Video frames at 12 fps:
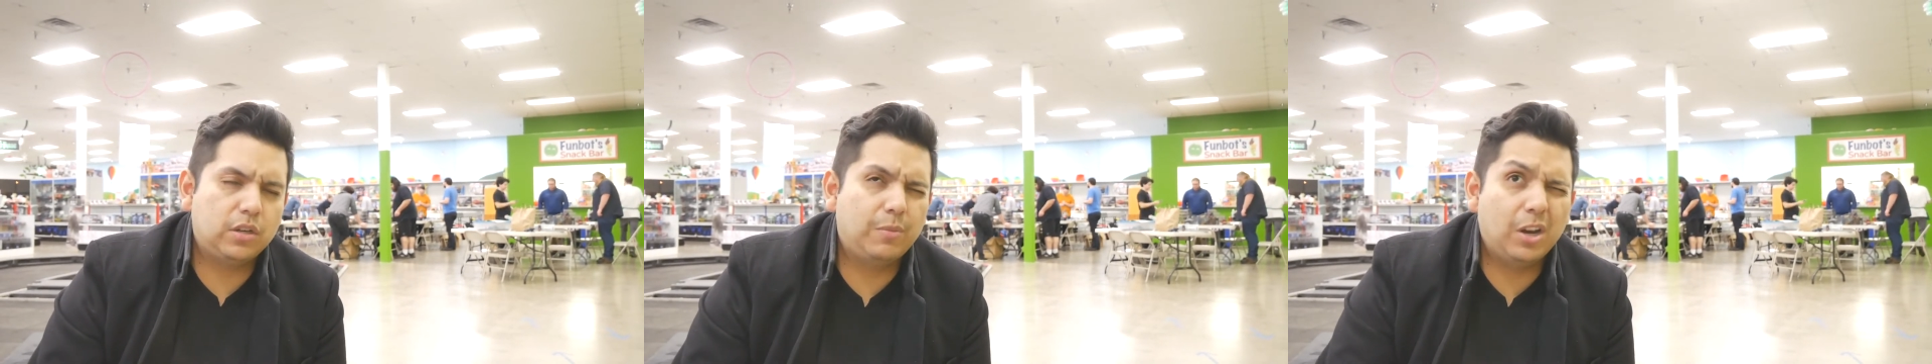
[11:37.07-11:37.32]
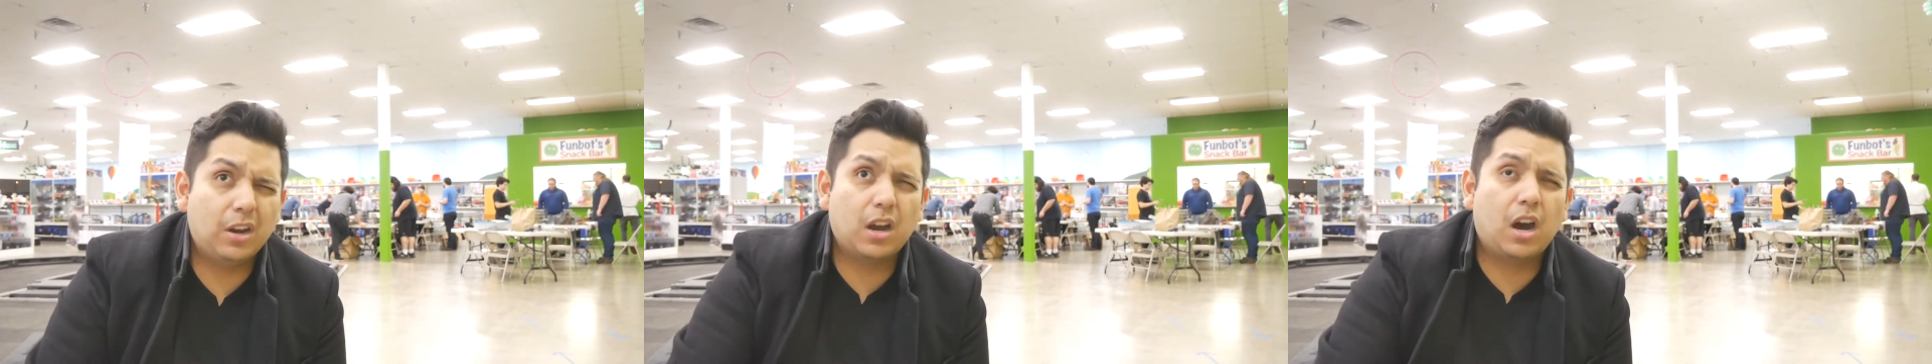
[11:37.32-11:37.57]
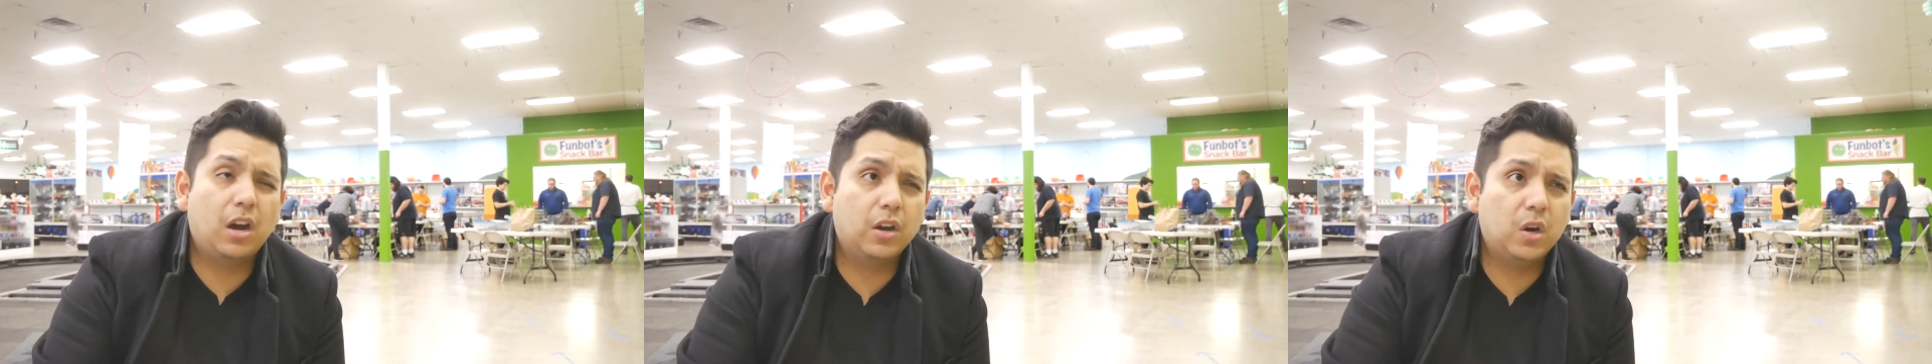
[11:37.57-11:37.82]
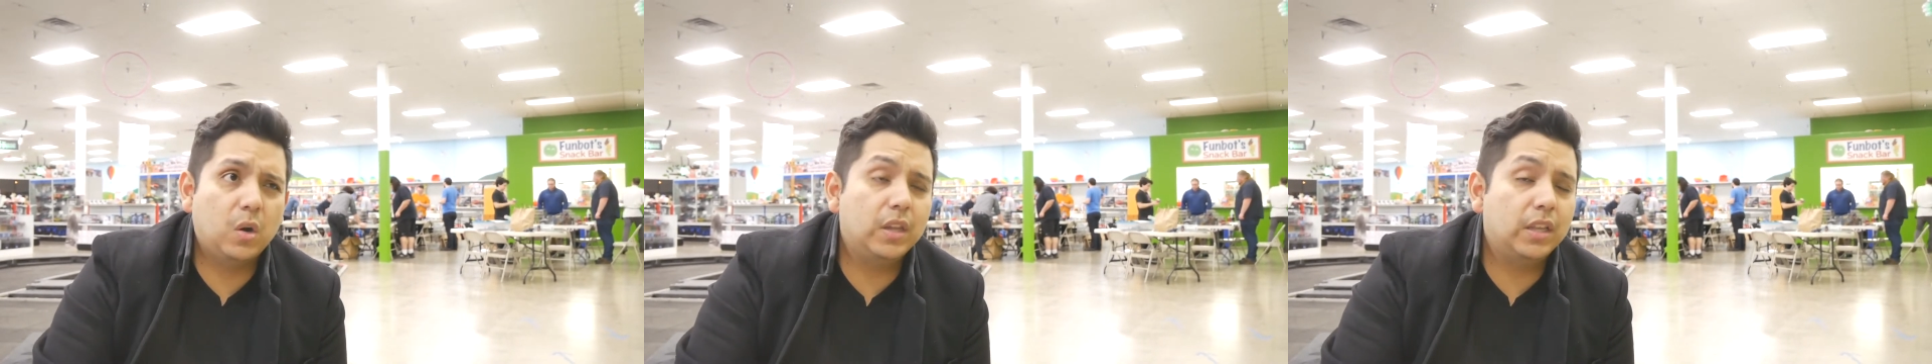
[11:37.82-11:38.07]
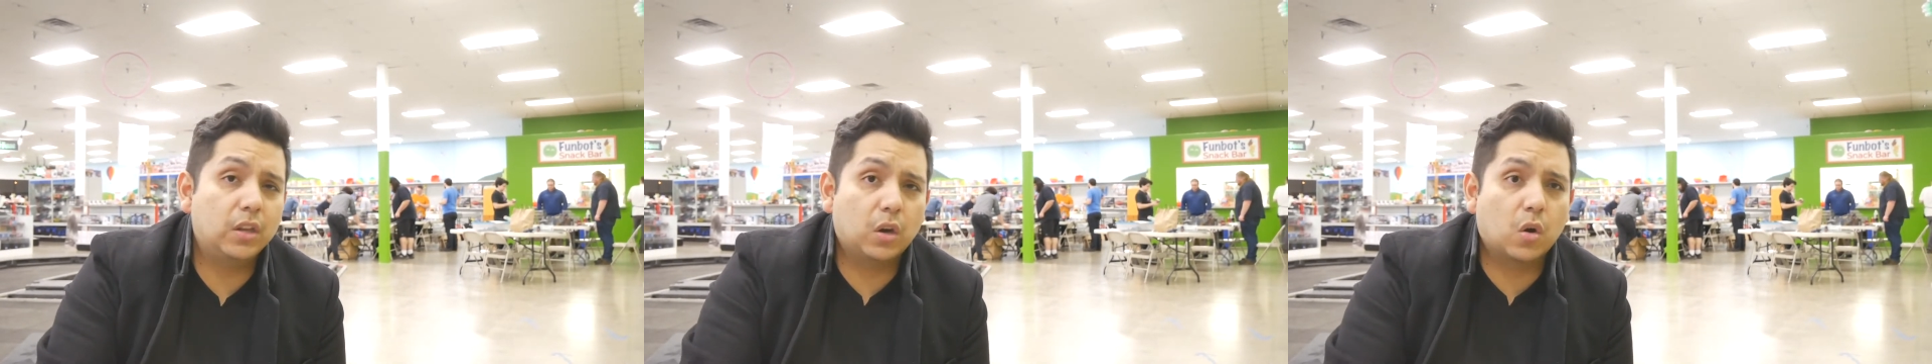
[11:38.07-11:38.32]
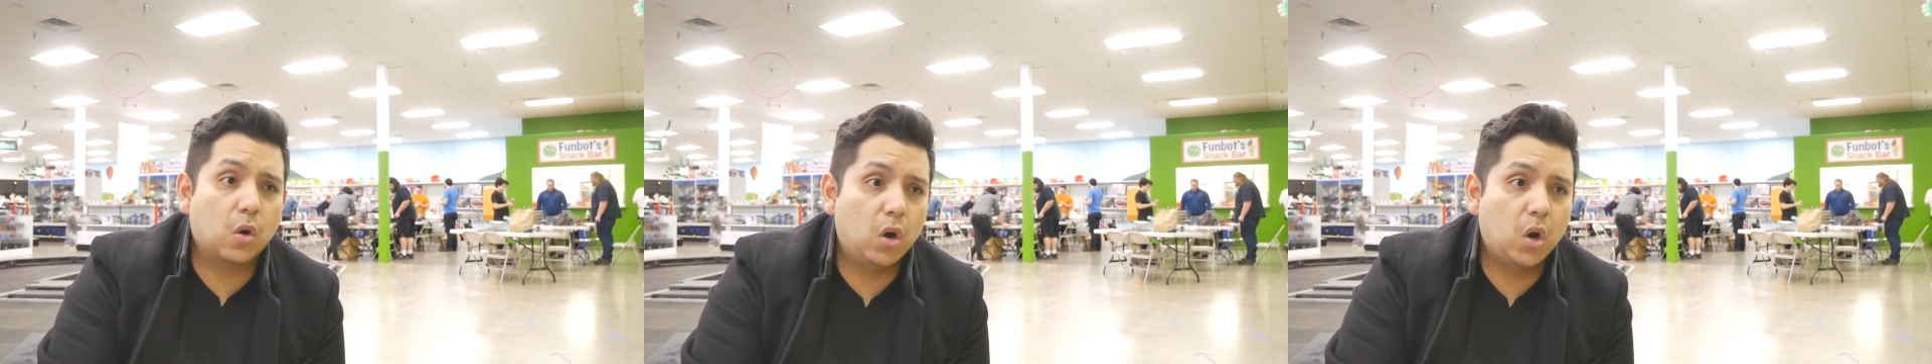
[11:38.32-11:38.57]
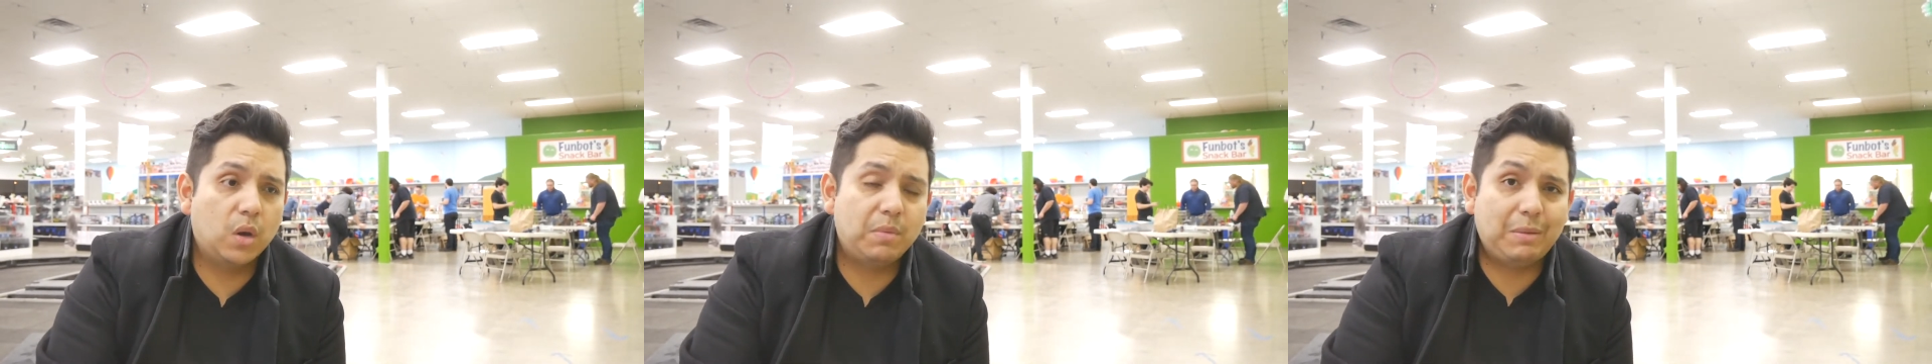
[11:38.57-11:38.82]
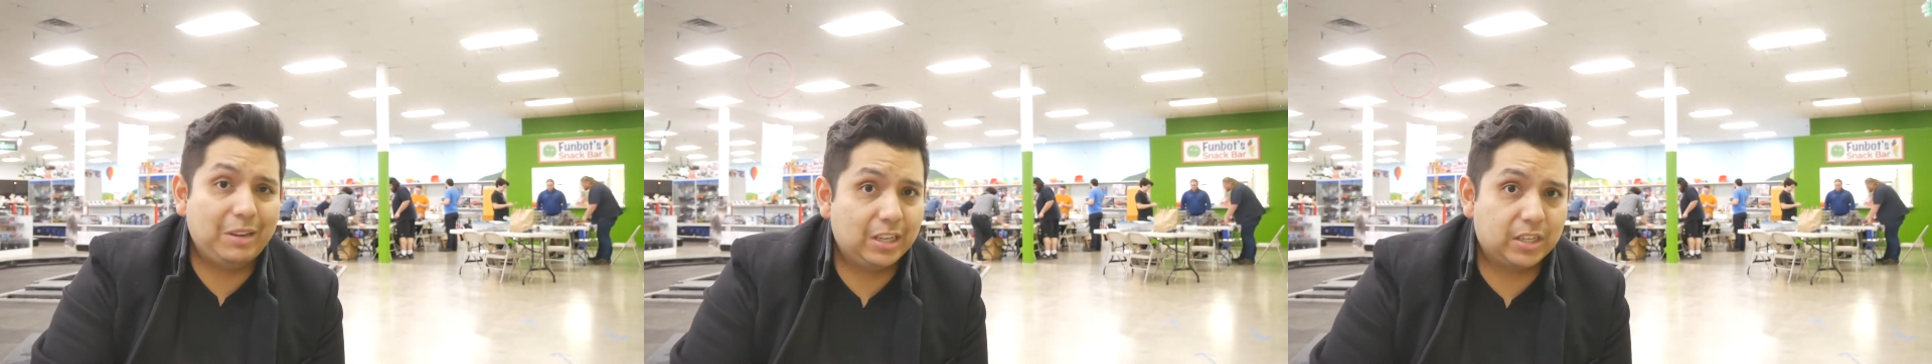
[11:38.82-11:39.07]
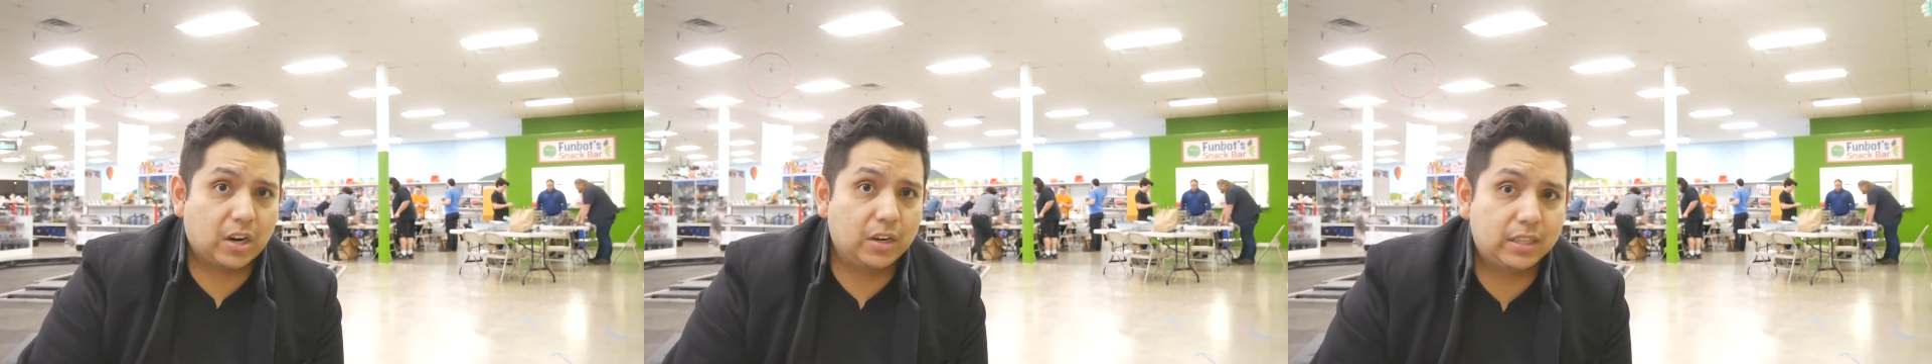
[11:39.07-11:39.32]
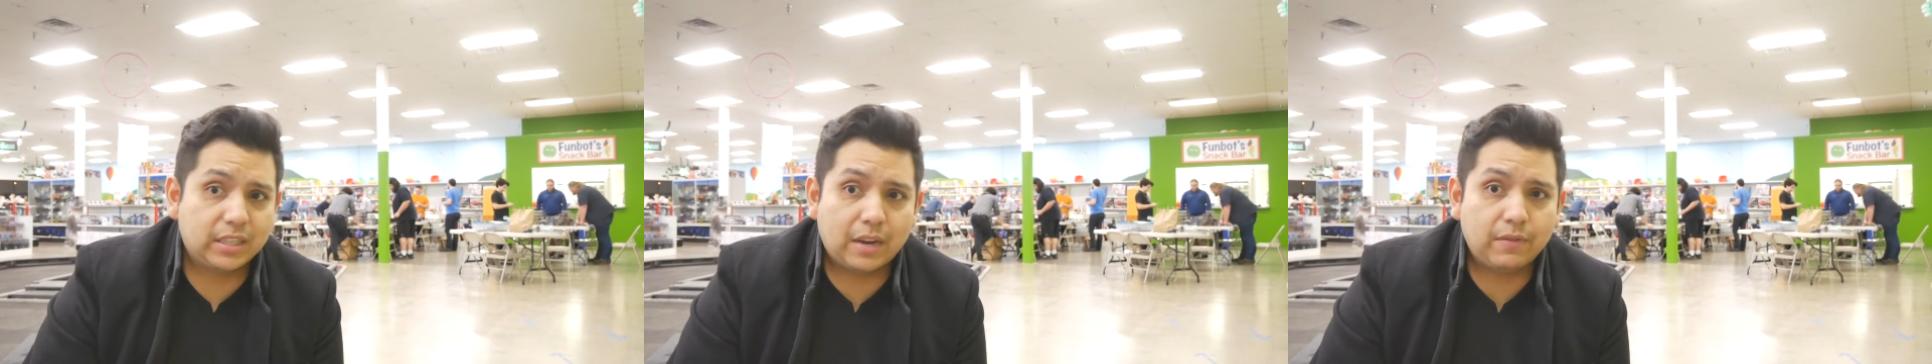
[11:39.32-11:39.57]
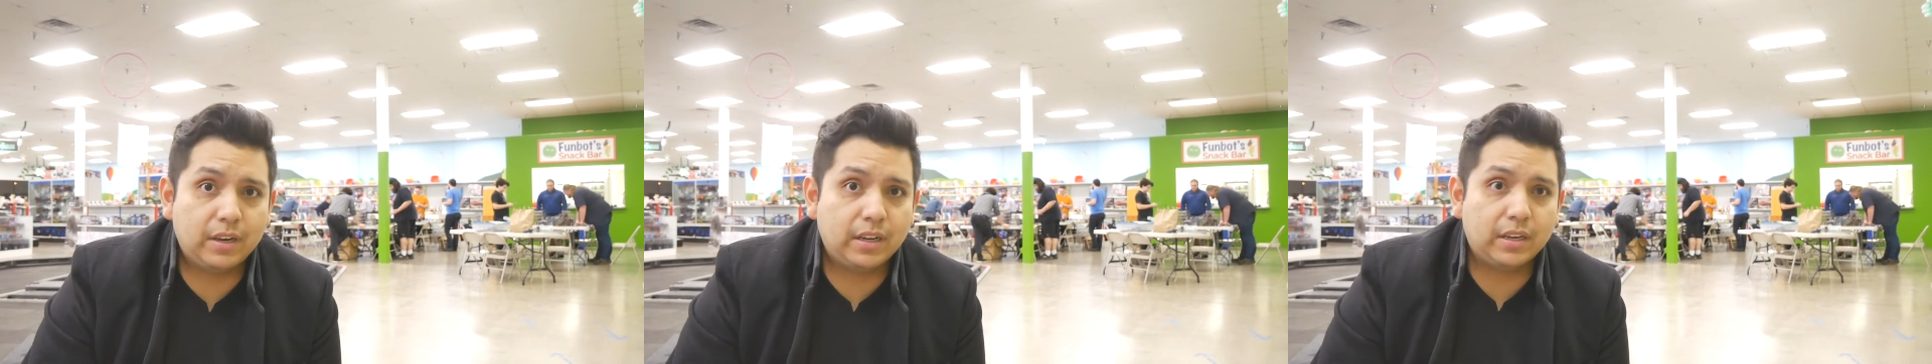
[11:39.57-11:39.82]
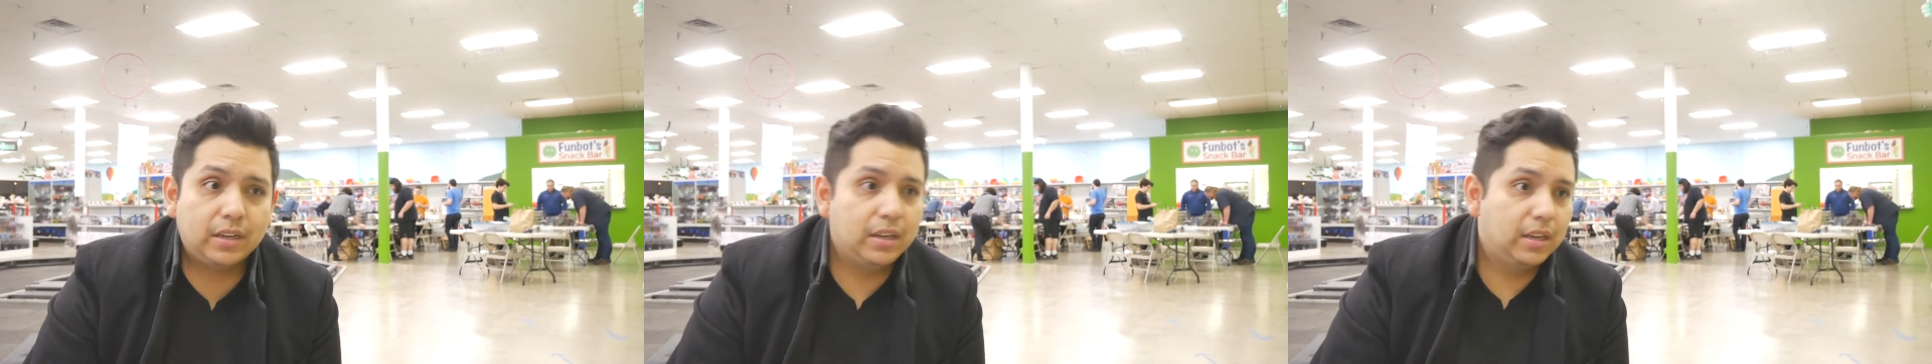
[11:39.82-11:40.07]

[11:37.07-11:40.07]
Jimmy on Congo and then the Crow and made me discard 7, and